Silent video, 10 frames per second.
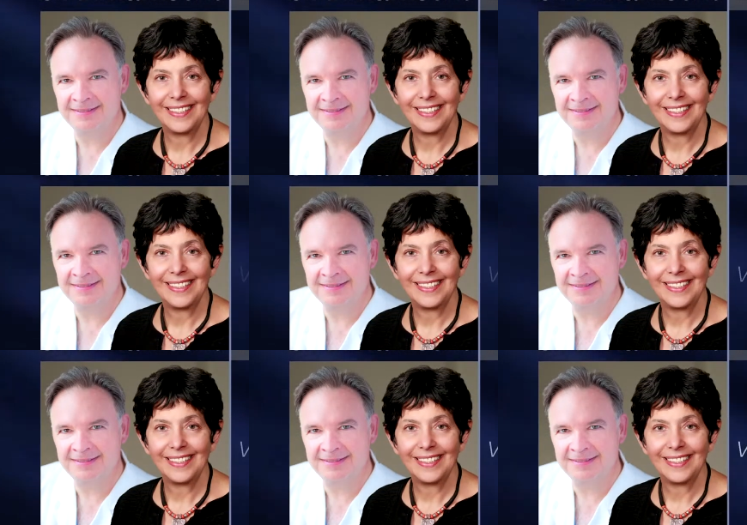
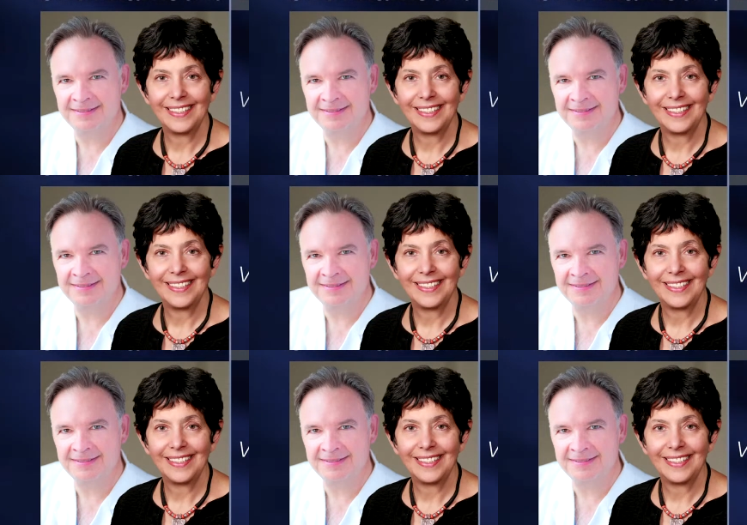
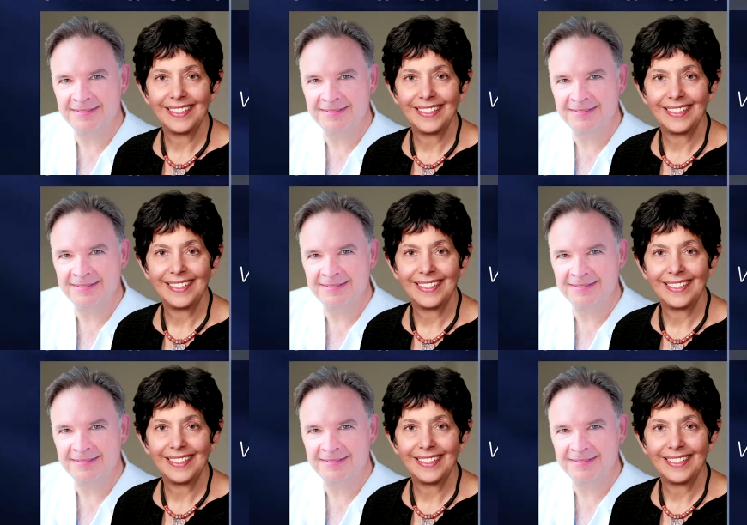
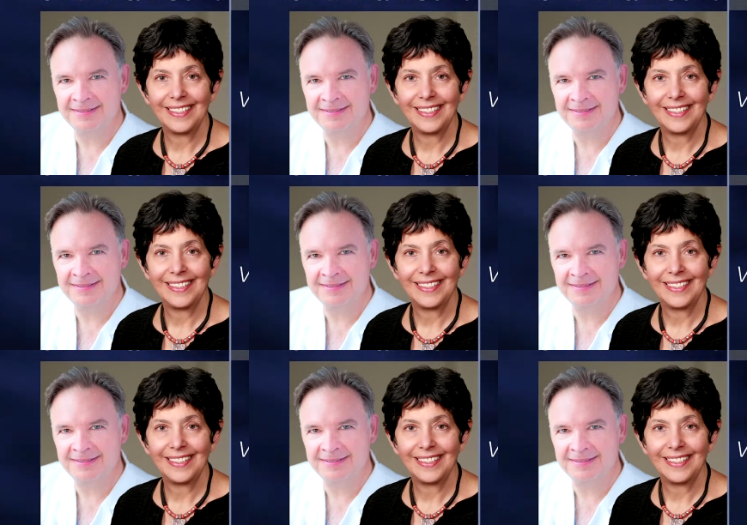
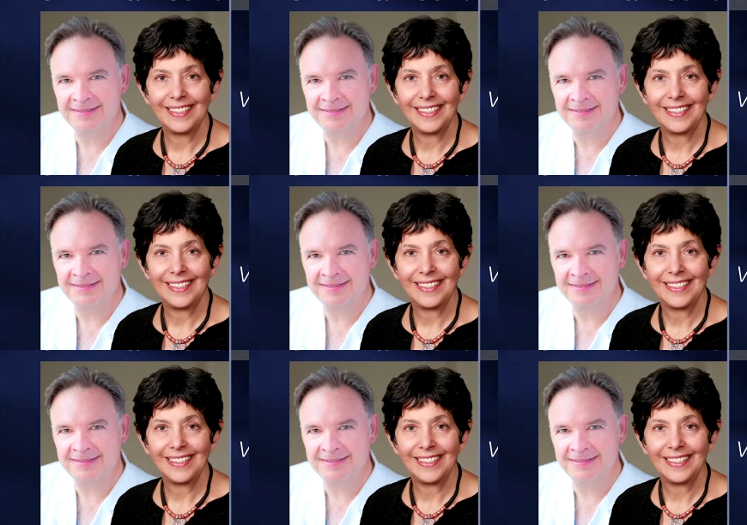(silence)